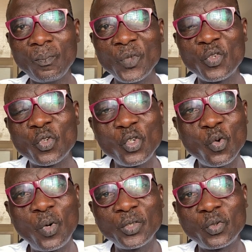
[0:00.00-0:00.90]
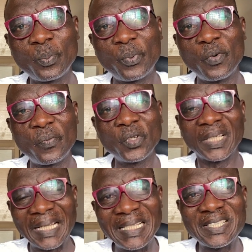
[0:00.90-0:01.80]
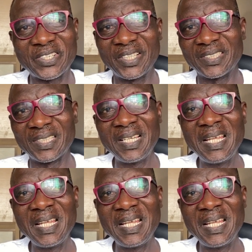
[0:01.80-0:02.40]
So you want to provoke interest